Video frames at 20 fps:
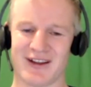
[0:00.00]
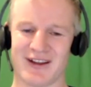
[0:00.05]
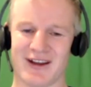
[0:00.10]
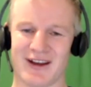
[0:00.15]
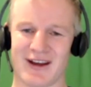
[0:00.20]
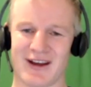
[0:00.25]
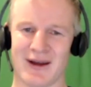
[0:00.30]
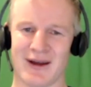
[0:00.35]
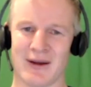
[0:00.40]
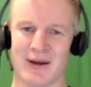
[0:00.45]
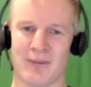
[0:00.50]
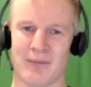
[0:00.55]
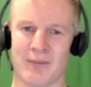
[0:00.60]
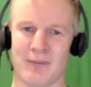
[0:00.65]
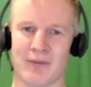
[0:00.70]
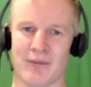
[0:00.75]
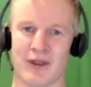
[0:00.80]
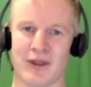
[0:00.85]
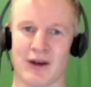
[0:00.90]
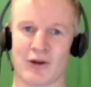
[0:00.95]
um,
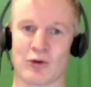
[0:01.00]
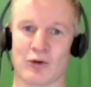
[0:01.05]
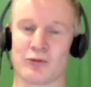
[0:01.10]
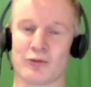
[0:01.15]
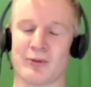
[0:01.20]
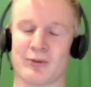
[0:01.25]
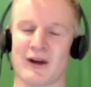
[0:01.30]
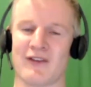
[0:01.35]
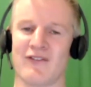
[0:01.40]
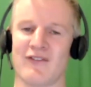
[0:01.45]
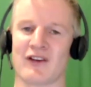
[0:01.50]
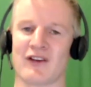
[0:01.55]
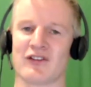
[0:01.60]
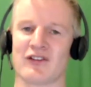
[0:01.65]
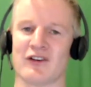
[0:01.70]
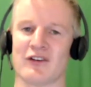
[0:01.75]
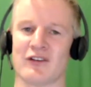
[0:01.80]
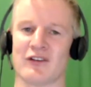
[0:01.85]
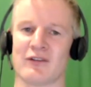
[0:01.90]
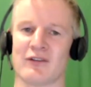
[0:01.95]
that are caused by
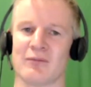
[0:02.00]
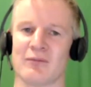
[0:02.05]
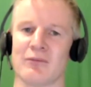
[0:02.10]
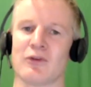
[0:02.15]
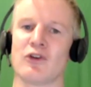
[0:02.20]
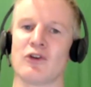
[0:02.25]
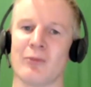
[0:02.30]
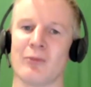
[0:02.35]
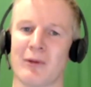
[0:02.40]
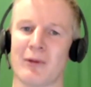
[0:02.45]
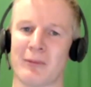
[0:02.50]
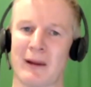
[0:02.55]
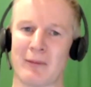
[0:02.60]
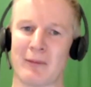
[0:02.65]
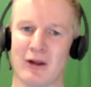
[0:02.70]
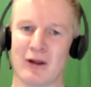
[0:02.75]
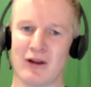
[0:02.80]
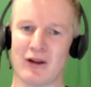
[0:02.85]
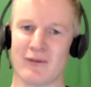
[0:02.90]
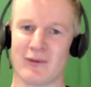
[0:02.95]
infections. Human
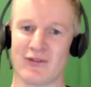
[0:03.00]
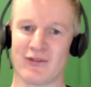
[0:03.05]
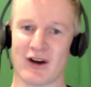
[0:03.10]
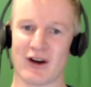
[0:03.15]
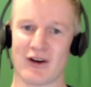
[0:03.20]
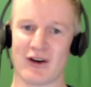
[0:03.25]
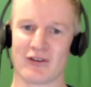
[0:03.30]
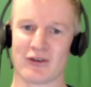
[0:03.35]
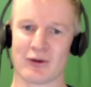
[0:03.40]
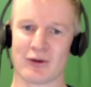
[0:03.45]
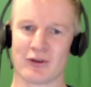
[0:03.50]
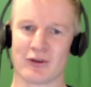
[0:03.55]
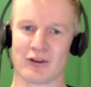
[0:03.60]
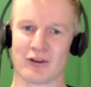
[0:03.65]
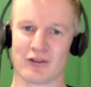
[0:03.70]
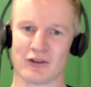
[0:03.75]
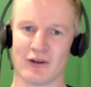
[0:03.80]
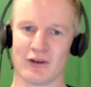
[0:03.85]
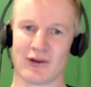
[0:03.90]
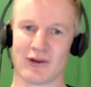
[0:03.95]
papillomavirus causing
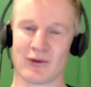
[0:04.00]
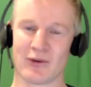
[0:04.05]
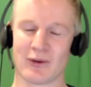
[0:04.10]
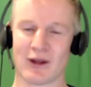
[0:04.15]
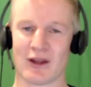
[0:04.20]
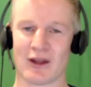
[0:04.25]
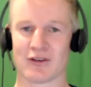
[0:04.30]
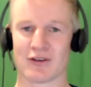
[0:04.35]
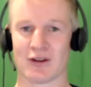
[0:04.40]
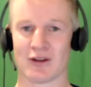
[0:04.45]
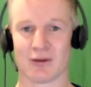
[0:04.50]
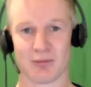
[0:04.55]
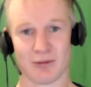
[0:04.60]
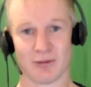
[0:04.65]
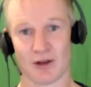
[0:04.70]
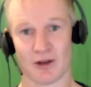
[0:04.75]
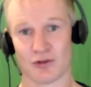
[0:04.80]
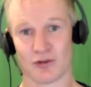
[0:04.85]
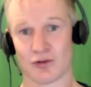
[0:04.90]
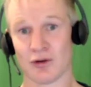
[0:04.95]
cervical cancer.
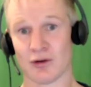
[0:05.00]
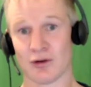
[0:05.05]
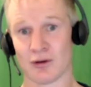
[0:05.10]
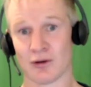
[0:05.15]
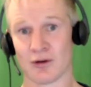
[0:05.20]
Yeah, true.